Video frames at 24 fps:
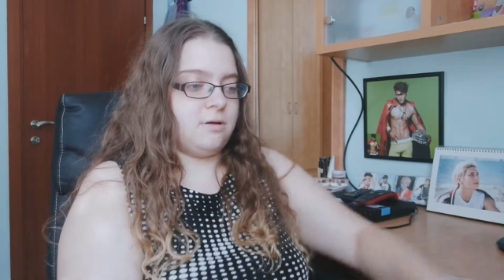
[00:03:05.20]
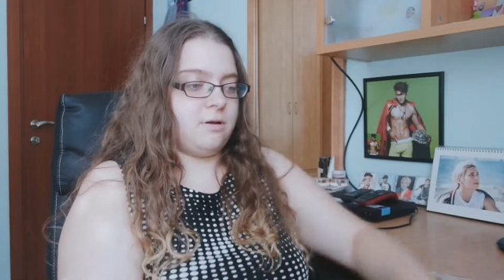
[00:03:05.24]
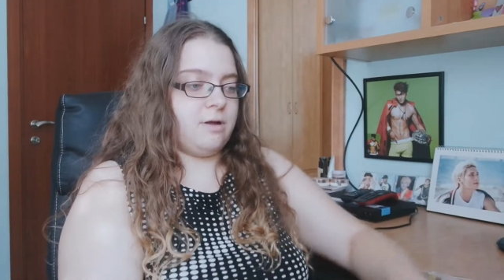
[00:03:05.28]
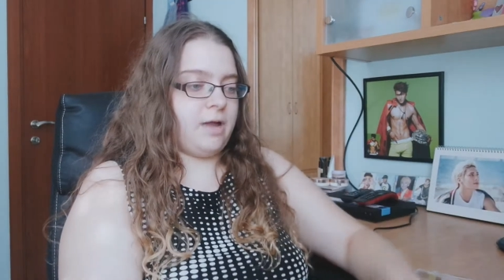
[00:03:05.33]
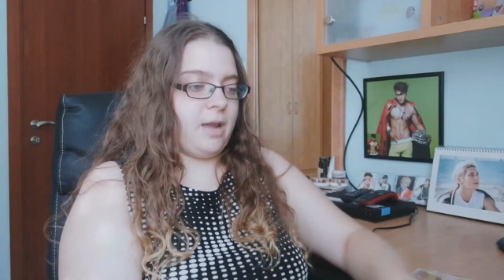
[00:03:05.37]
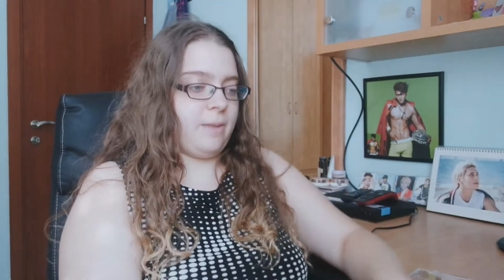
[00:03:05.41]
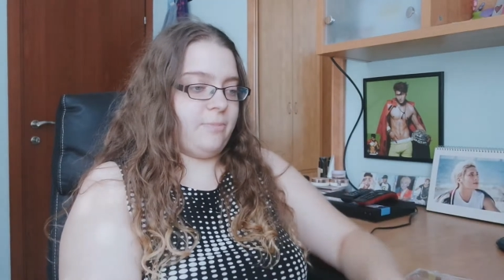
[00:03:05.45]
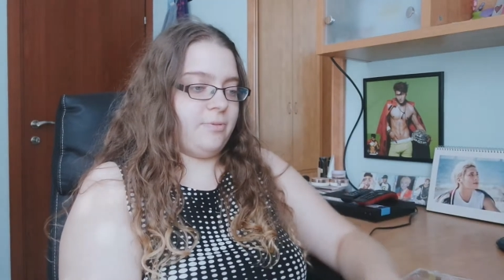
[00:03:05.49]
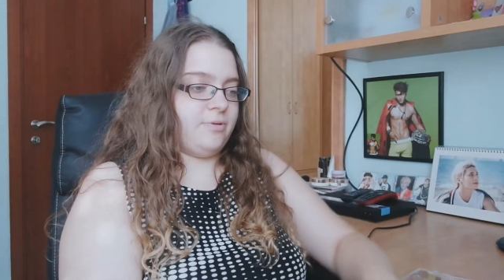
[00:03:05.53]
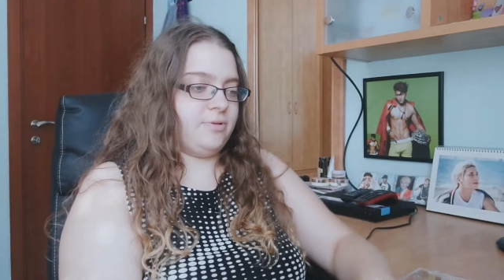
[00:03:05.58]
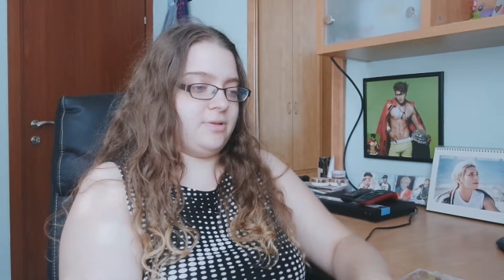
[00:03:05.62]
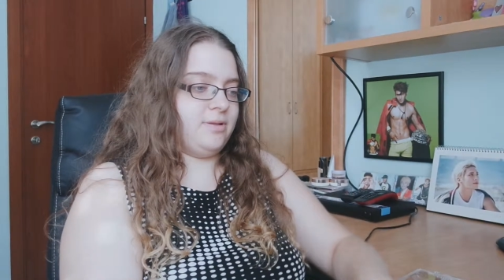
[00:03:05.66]

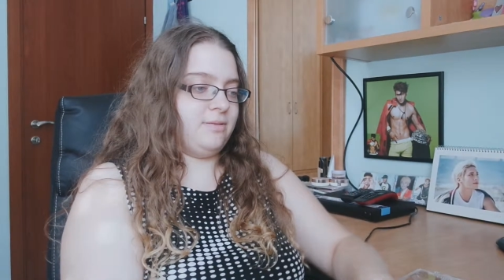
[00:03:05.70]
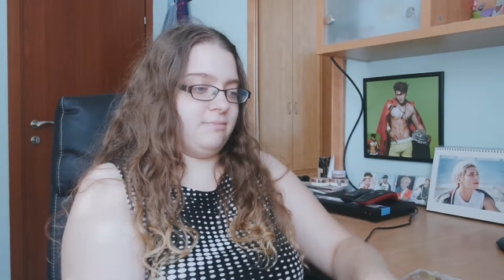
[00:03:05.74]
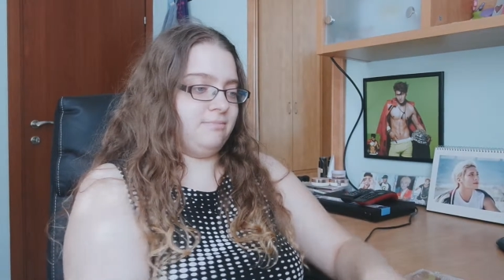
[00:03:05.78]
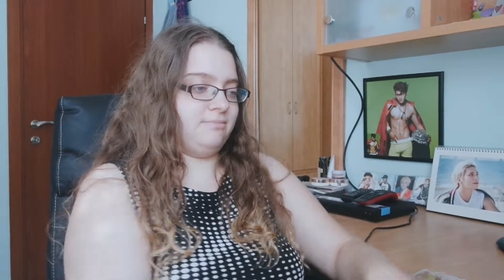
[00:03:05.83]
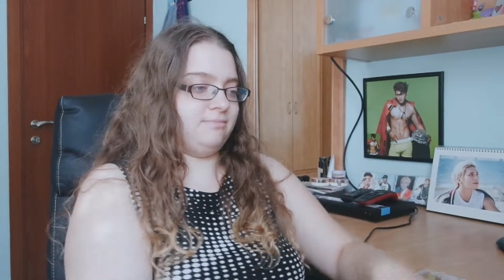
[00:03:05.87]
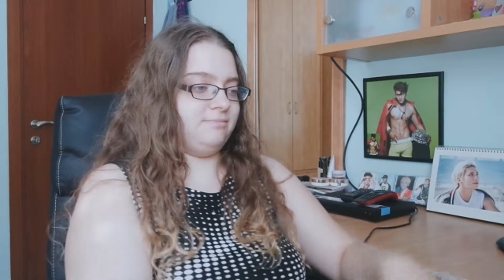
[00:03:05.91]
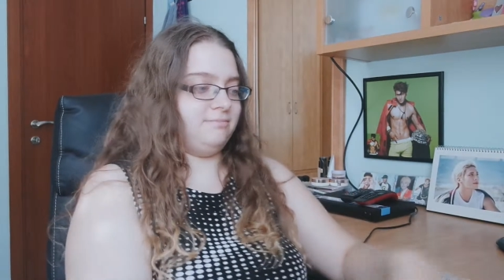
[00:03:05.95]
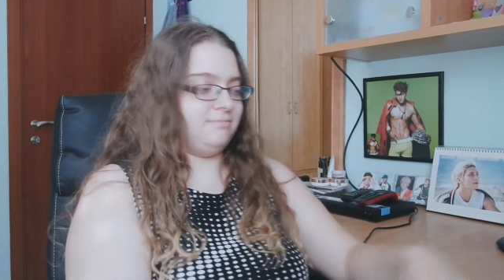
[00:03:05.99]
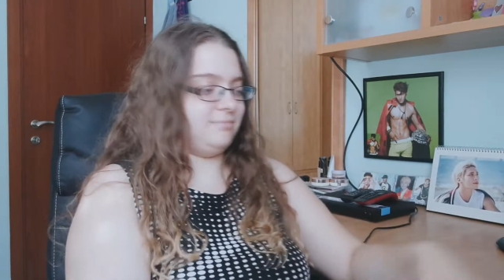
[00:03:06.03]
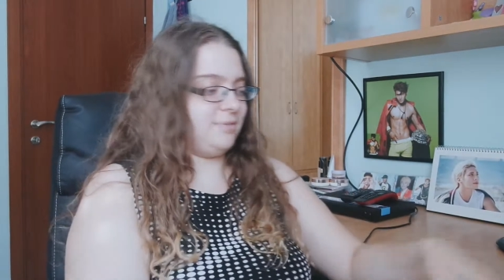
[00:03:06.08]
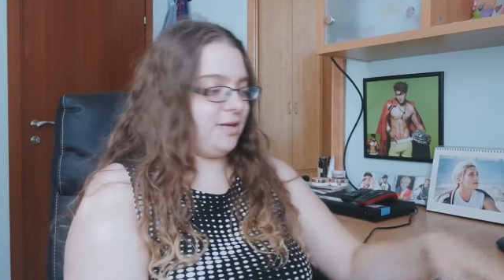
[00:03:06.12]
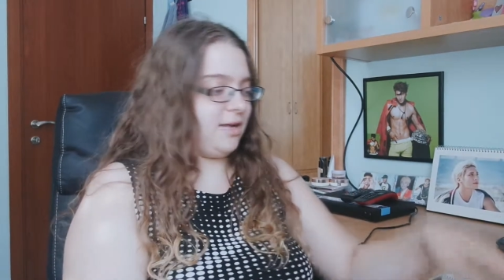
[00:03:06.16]
Okay, I put them
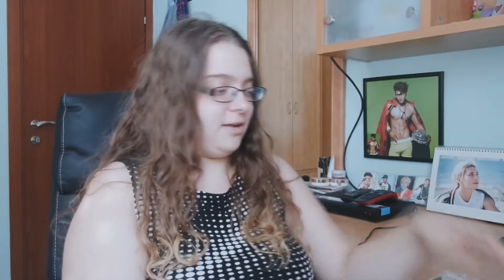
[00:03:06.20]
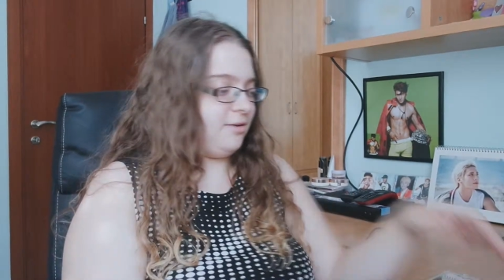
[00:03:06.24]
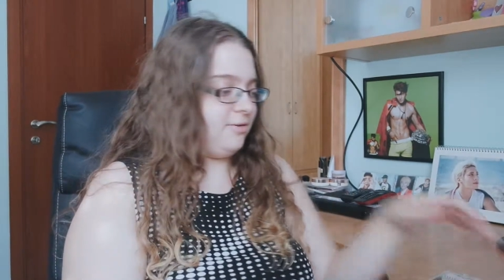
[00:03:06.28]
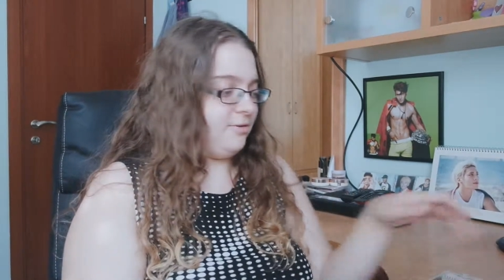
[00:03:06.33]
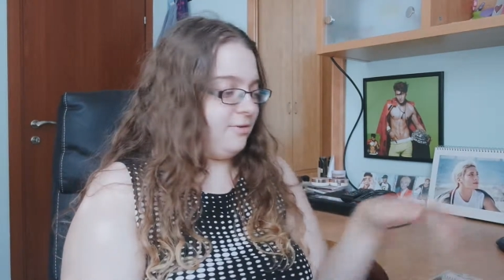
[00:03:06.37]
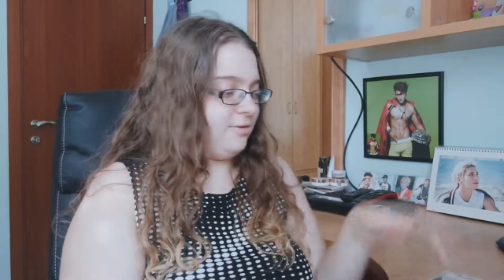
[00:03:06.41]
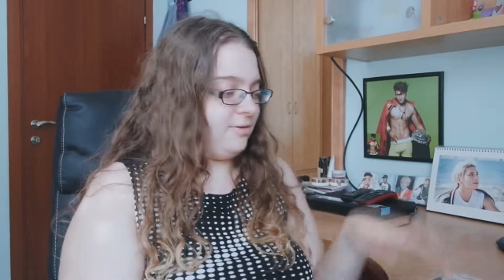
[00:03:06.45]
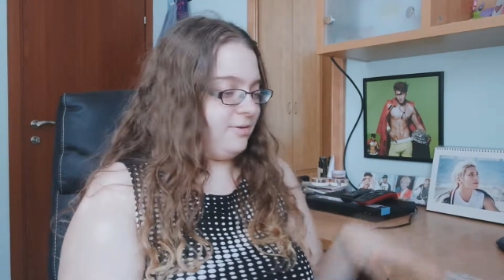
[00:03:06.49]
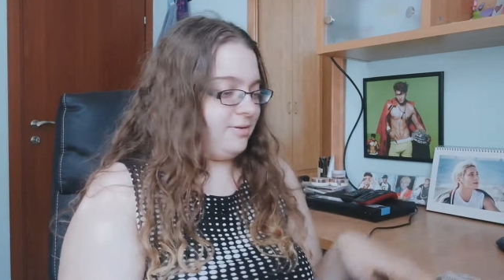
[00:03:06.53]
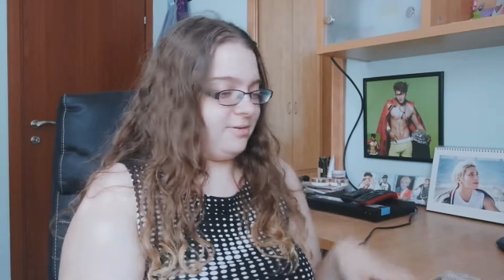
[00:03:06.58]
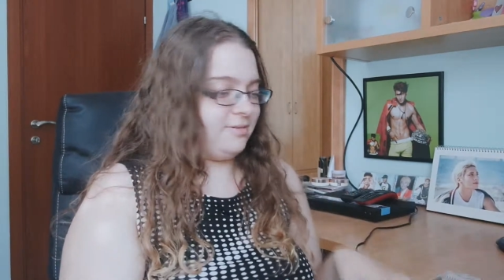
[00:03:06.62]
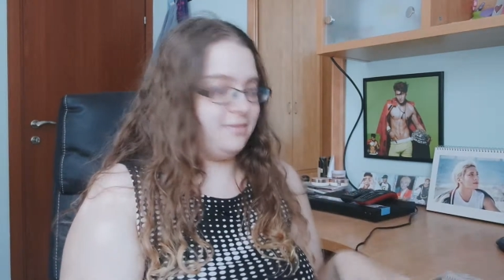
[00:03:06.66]

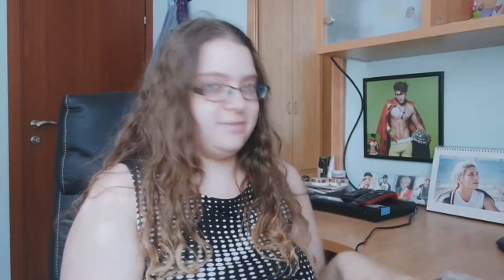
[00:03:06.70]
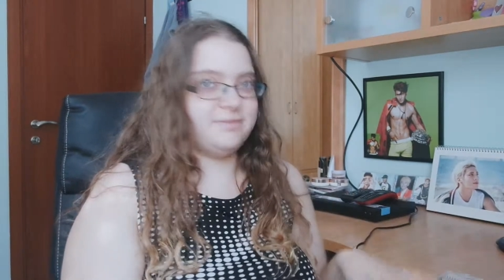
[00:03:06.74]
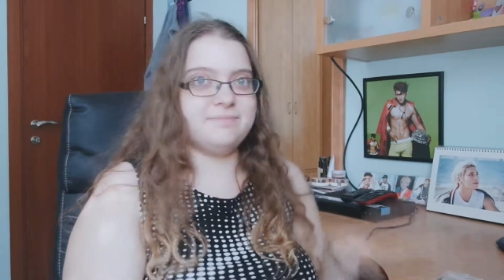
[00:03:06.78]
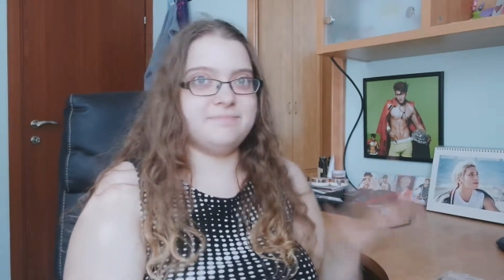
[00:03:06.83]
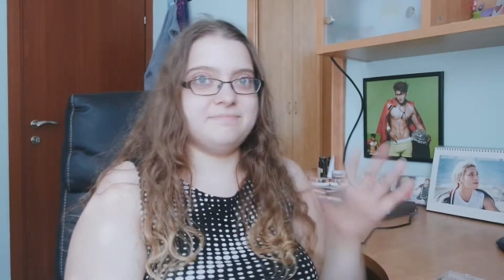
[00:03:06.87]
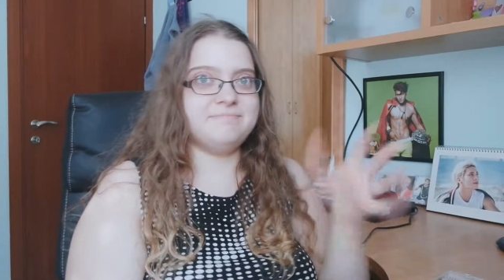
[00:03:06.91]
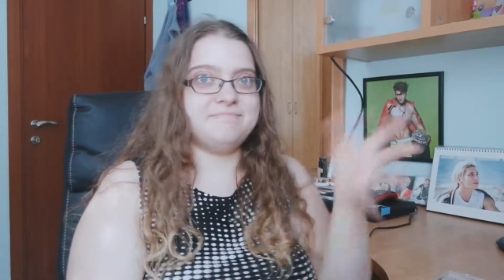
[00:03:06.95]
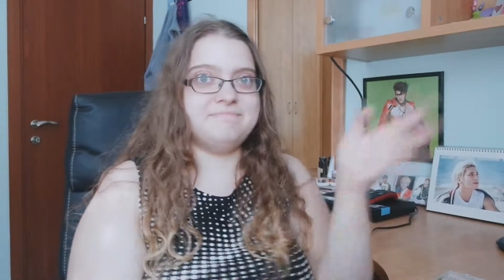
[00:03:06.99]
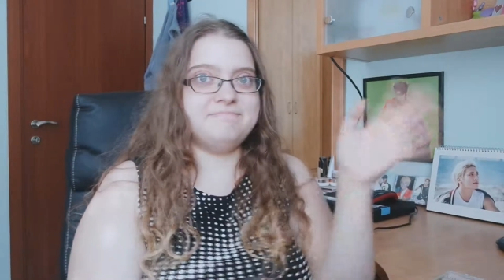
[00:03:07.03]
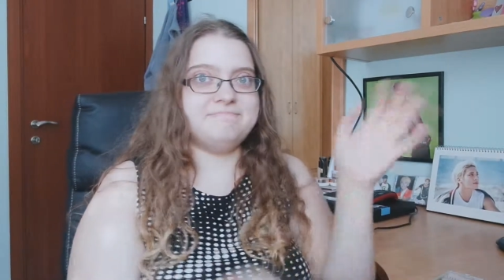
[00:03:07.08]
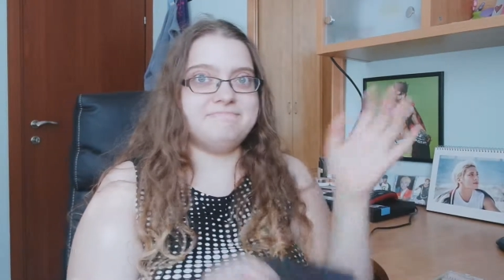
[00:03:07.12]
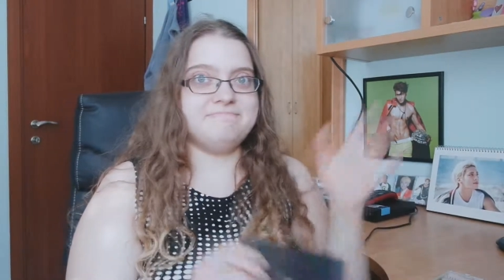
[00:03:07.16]
under its
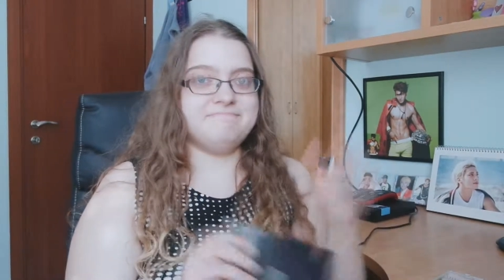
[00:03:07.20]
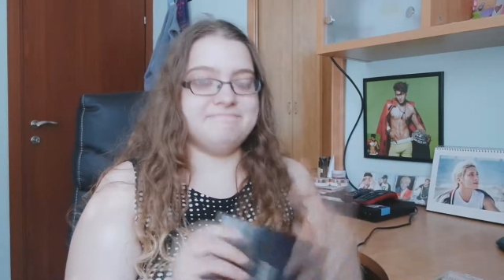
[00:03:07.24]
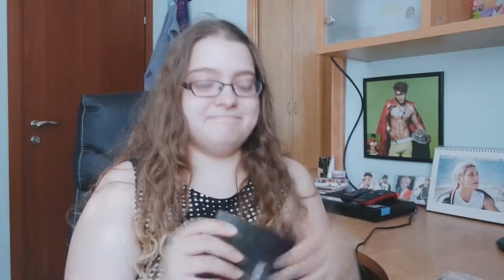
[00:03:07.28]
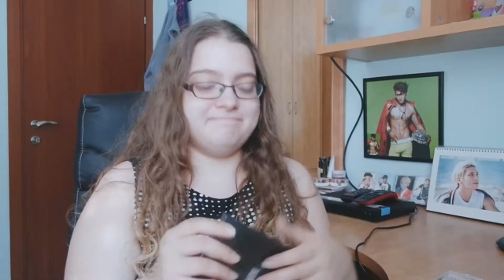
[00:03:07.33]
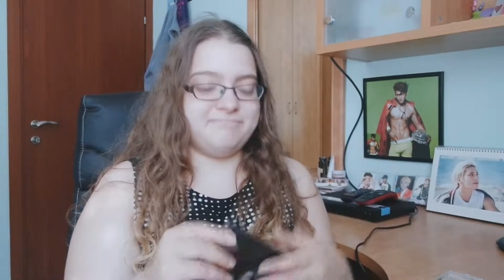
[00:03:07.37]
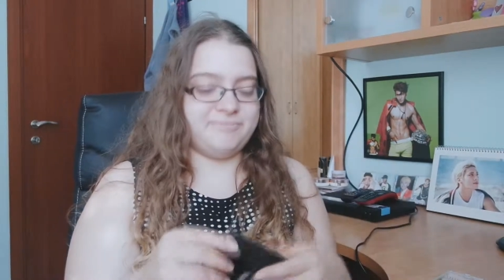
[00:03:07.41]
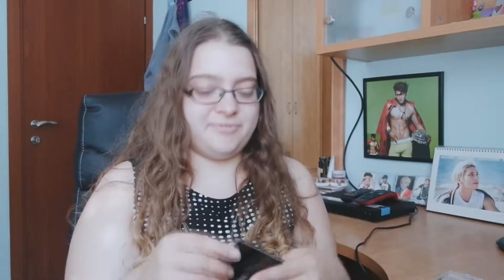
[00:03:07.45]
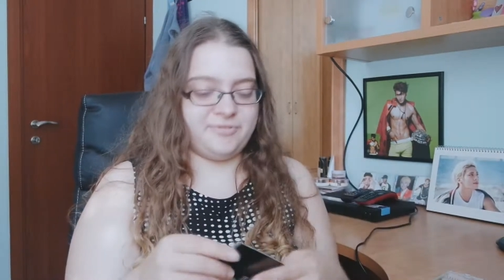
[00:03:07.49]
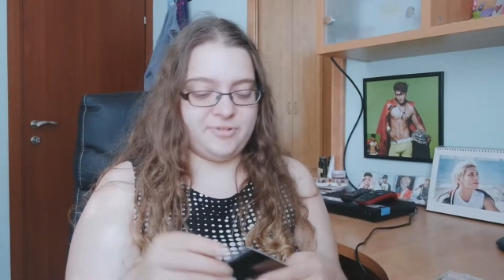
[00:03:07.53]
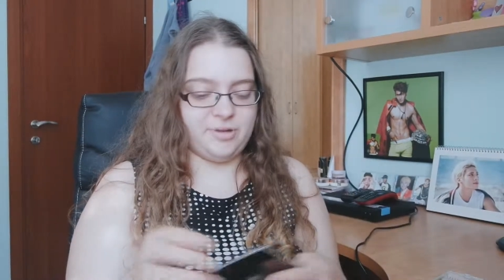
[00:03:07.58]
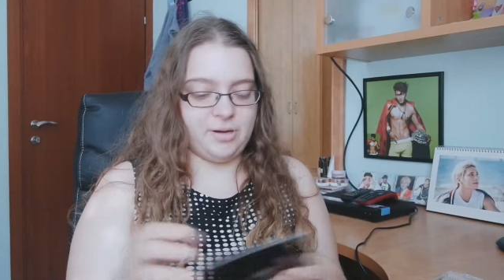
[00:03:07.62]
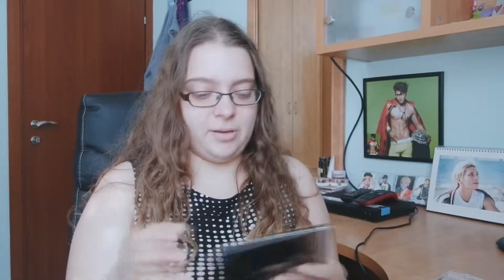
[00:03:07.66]

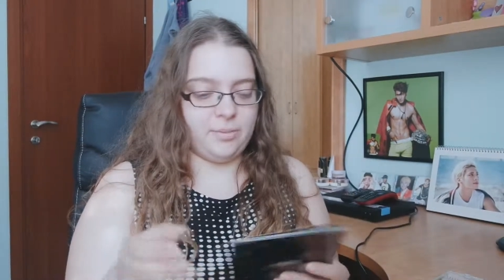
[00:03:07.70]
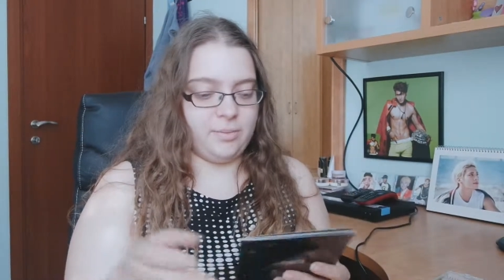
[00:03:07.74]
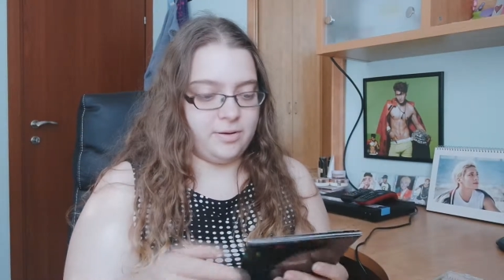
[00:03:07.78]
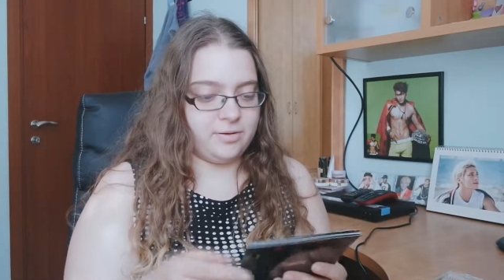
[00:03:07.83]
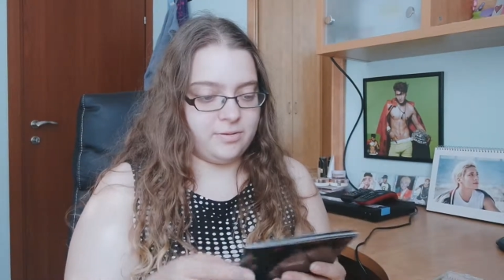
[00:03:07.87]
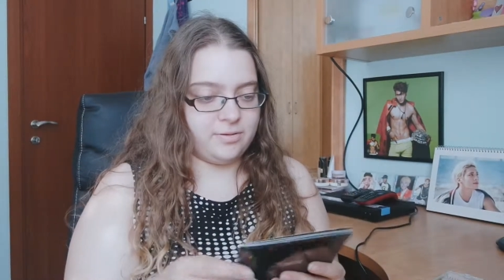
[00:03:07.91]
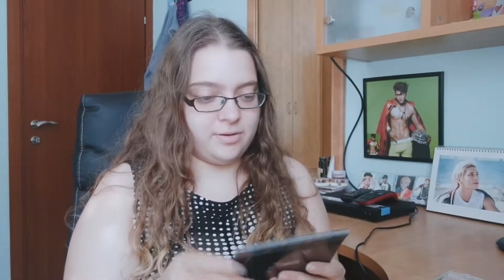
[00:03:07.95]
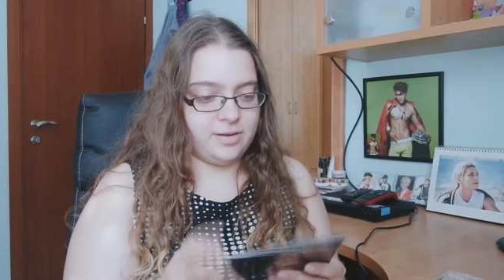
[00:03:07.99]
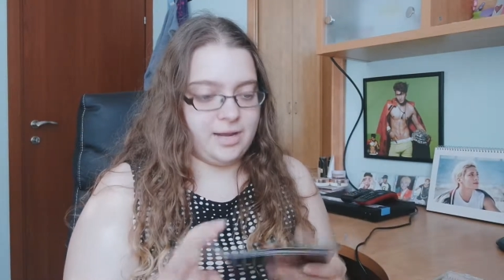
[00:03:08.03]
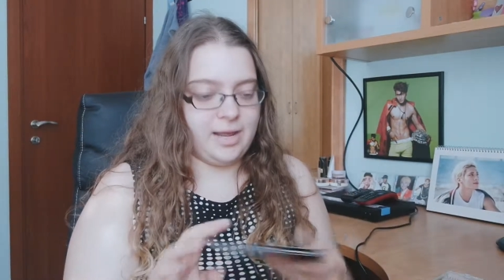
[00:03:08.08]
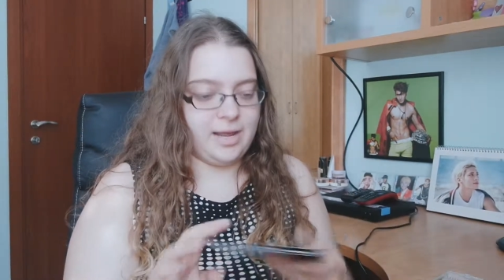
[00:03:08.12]
funny book.